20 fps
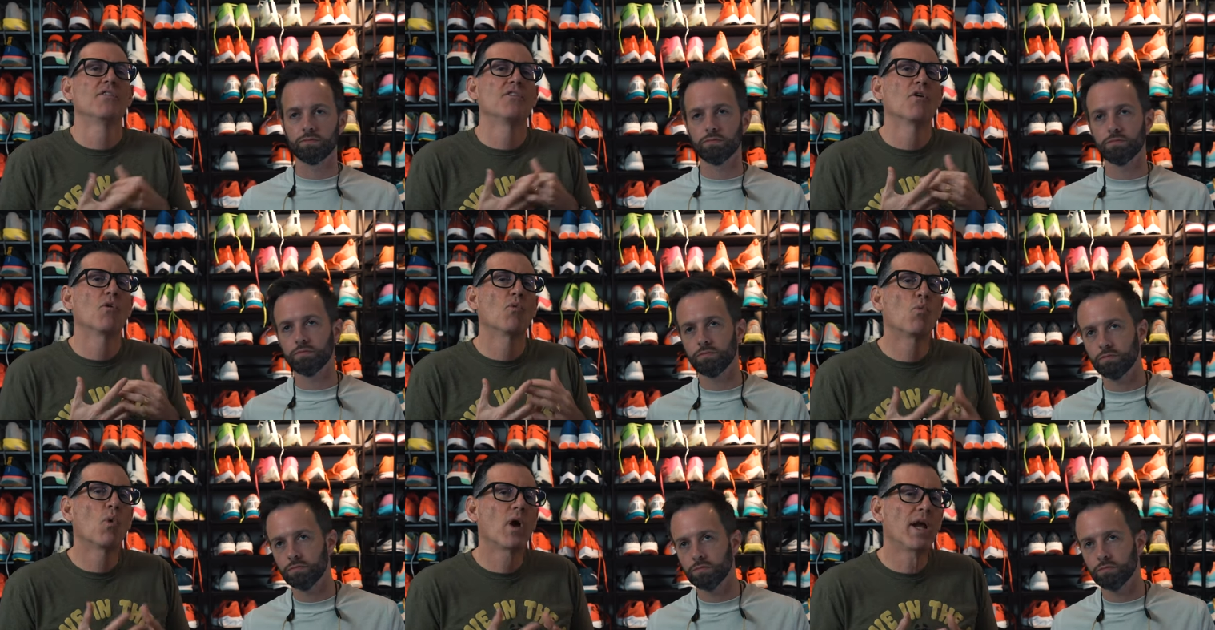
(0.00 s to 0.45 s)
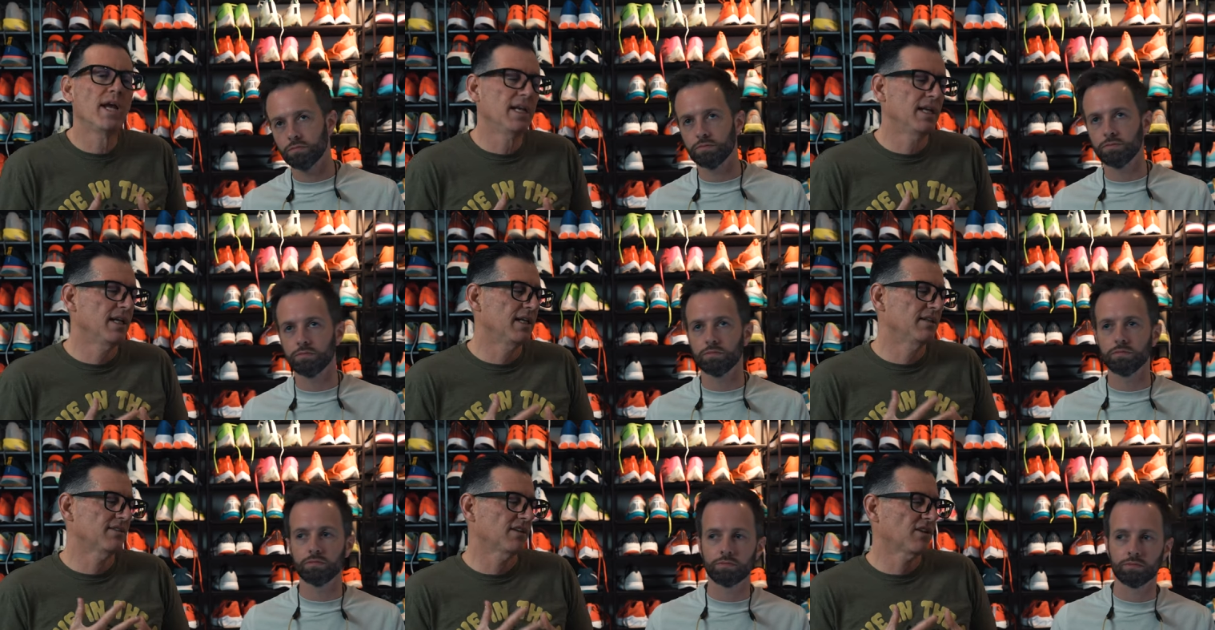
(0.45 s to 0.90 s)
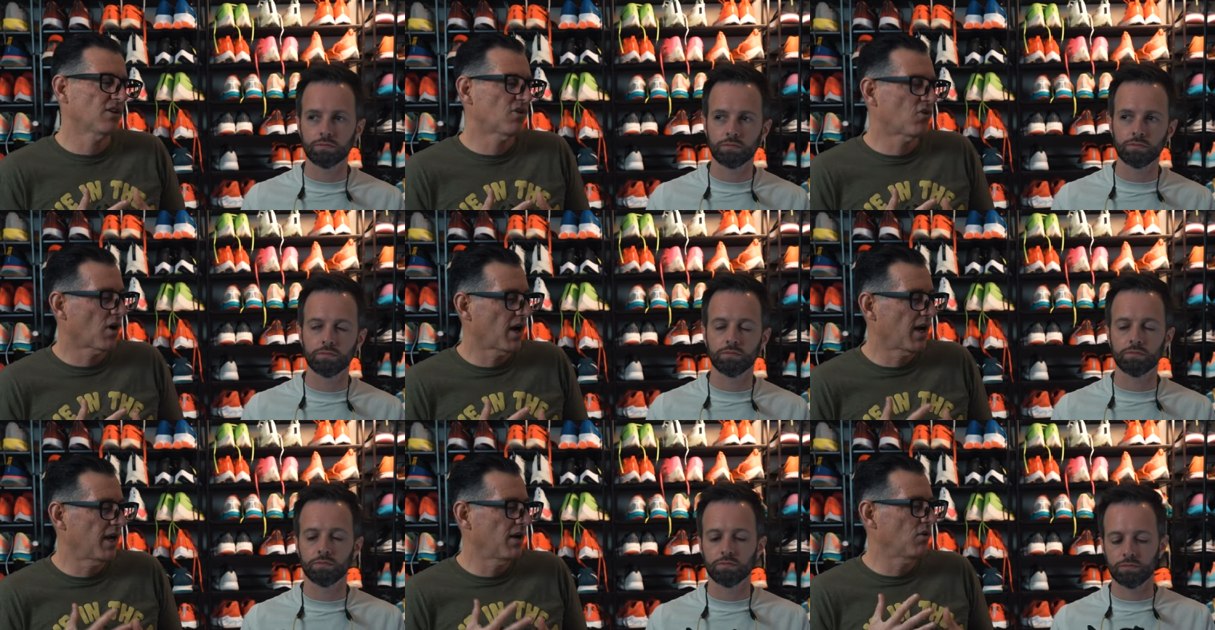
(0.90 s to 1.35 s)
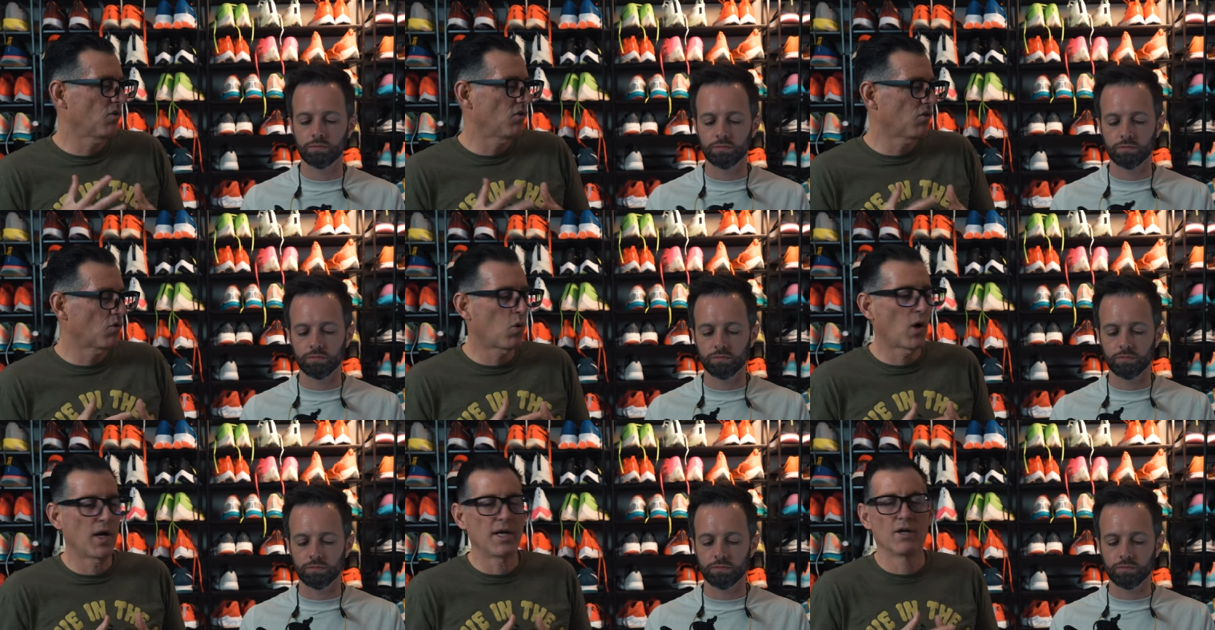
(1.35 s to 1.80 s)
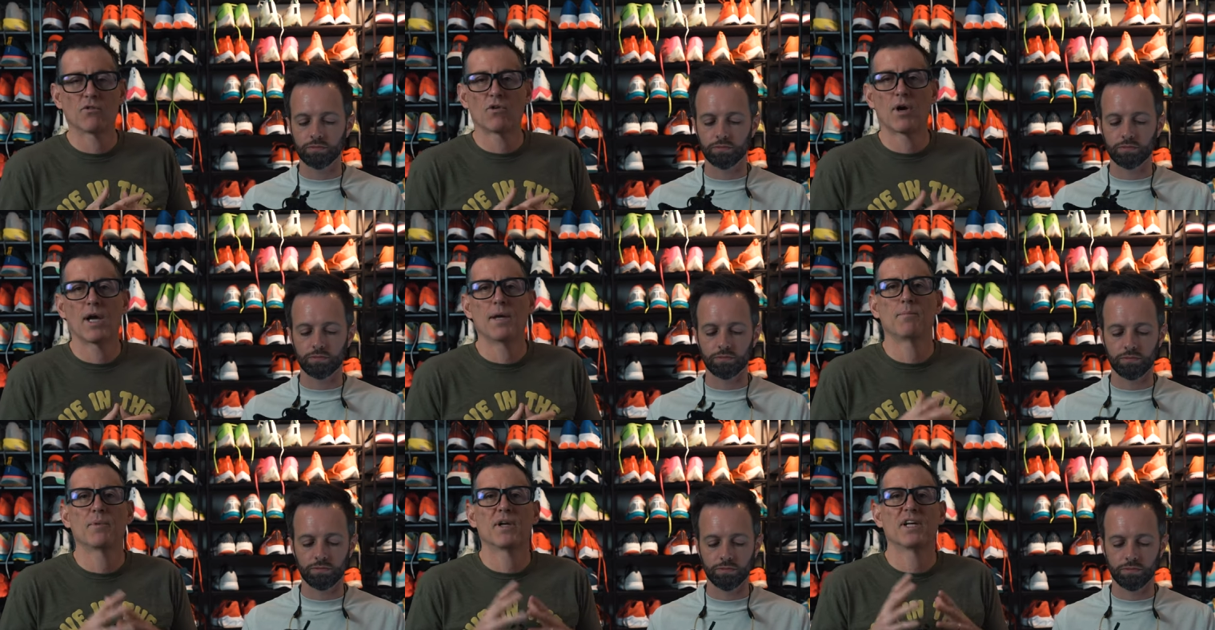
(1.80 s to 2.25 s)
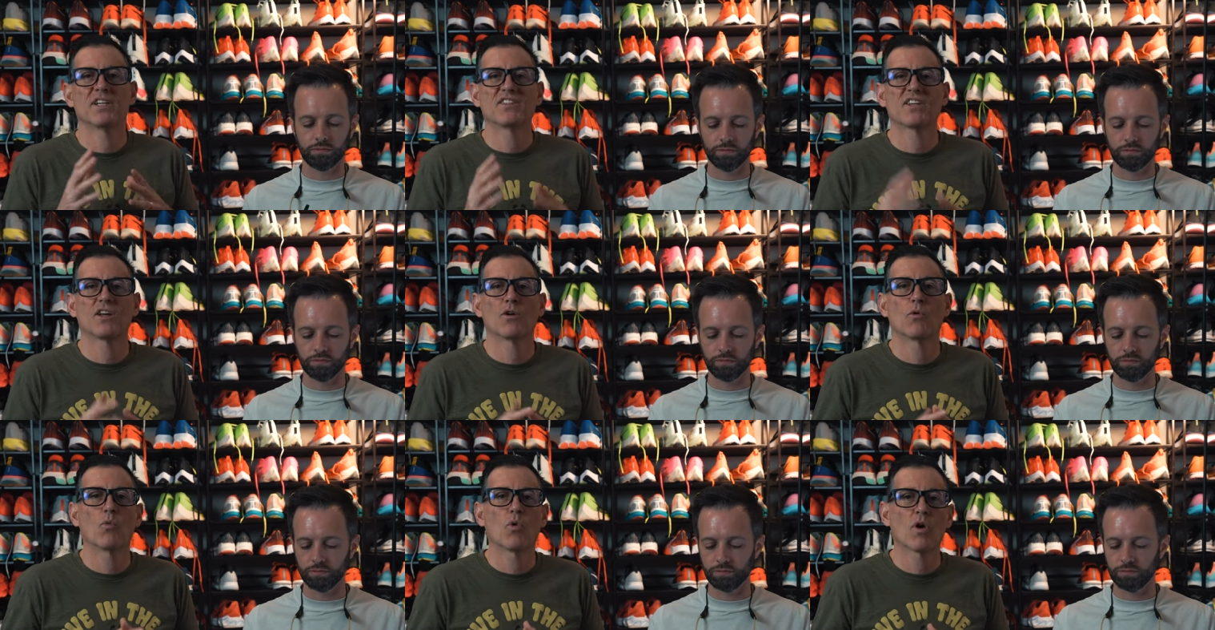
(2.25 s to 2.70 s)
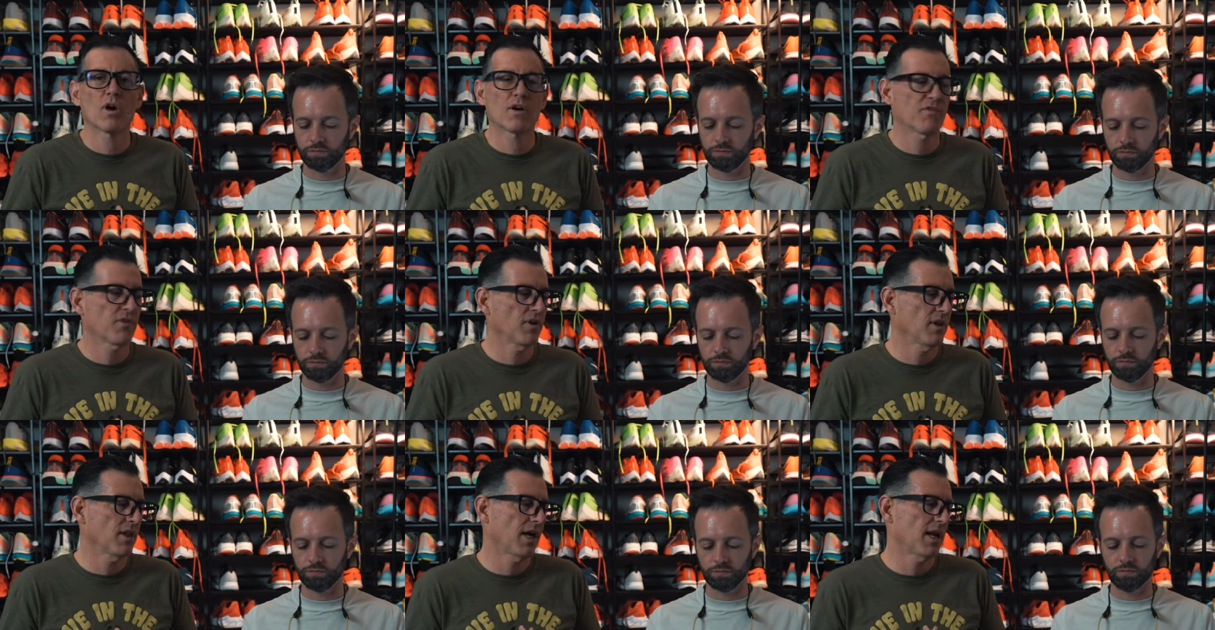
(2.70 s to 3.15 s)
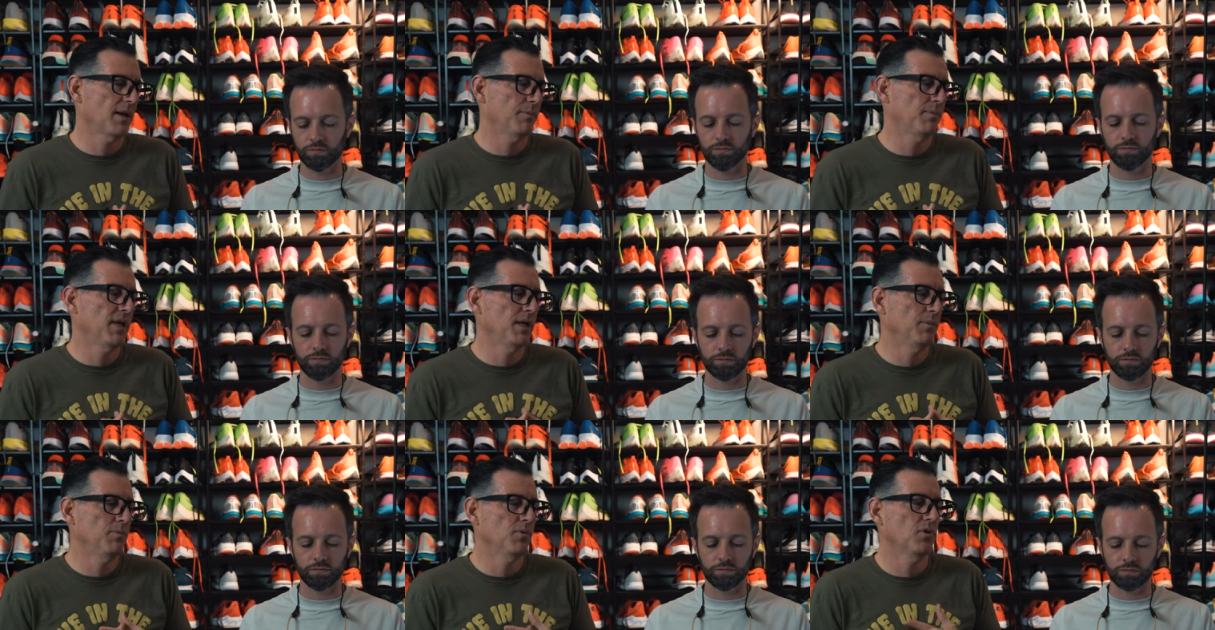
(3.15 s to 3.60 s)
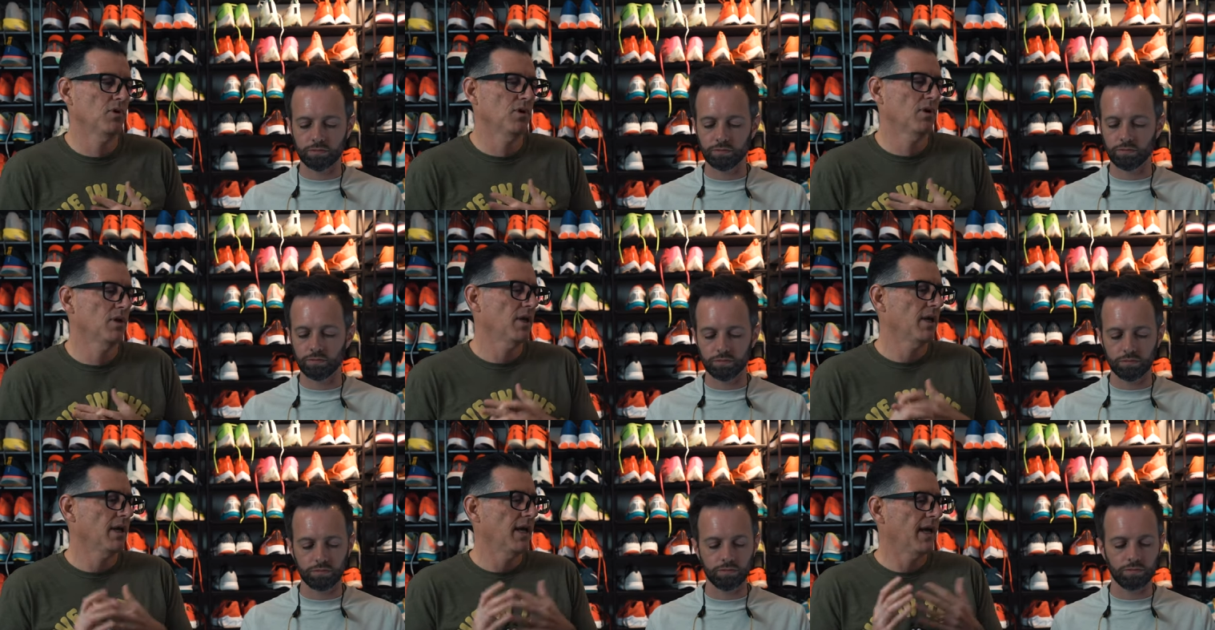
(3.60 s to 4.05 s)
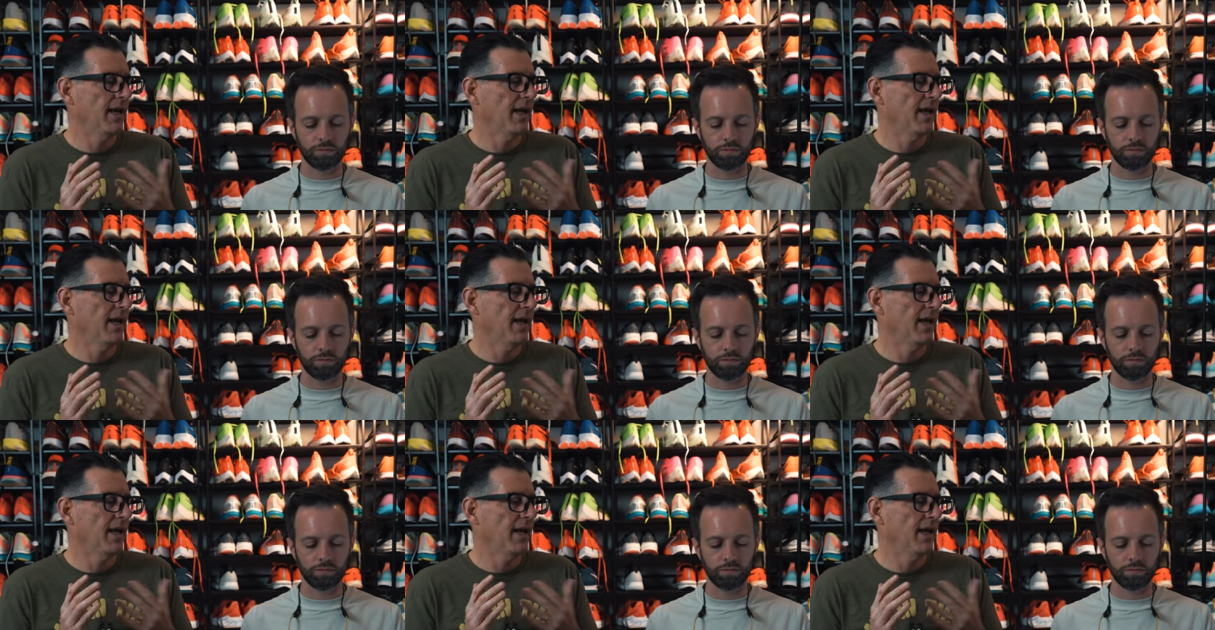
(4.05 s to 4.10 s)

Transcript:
Speaker 1: the weight isn't quite, quite right, but it's gonna work for a lot of people.